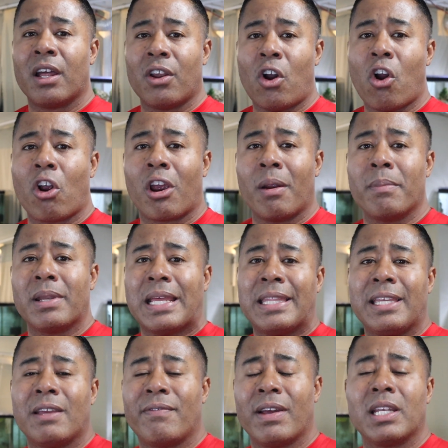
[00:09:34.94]
unharmed in
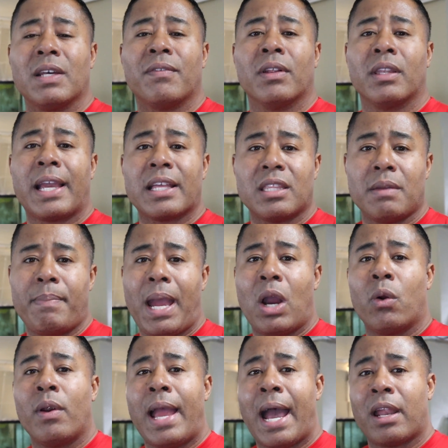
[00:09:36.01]
the event of a lengthy
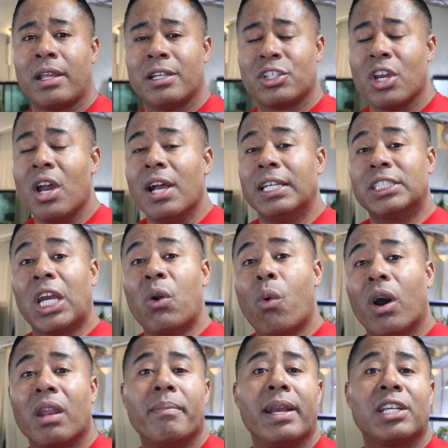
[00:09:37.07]
power outage. So I
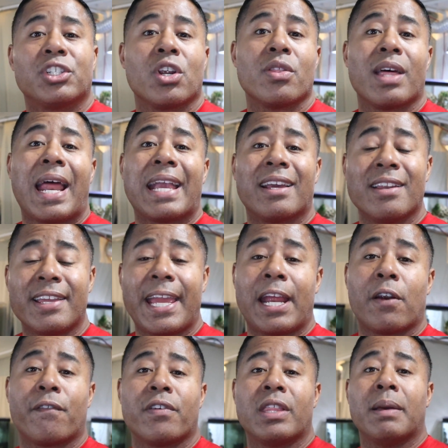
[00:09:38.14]
want to make sure that I can
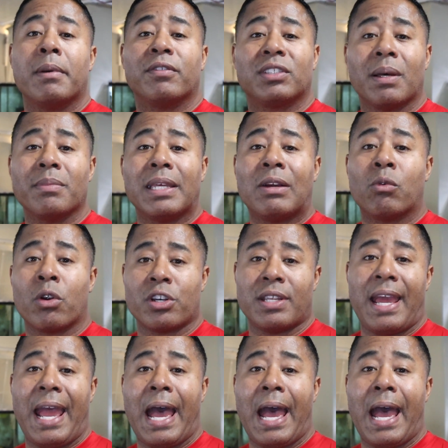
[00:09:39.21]
care for them if something were to